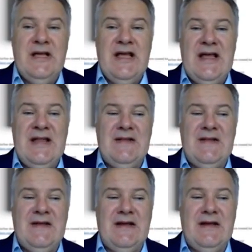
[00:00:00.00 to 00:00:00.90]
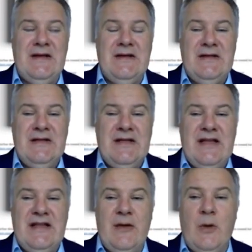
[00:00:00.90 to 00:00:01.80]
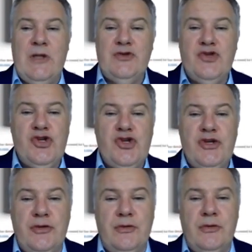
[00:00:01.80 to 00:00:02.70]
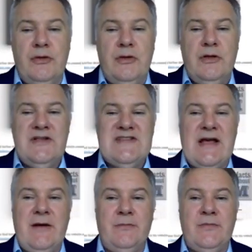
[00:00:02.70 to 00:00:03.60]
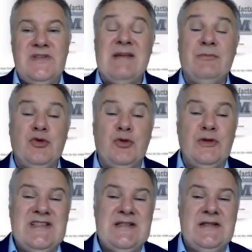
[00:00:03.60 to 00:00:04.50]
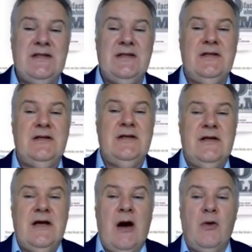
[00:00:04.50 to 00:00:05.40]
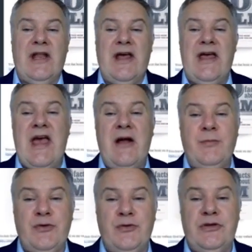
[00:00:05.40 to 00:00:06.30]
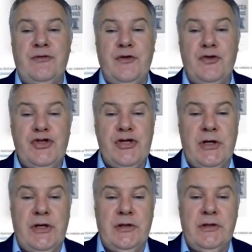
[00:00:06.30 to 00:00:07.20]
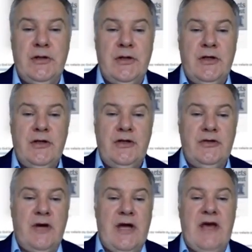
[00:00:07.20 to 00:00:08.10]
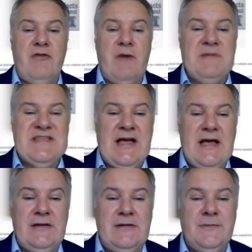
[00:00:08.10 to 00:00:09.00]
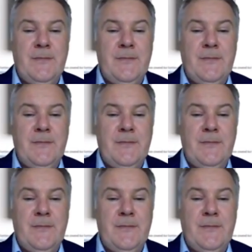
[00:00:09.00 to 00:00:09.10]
And I want to show you some tools. How can I help you in the future? You know, I have a website.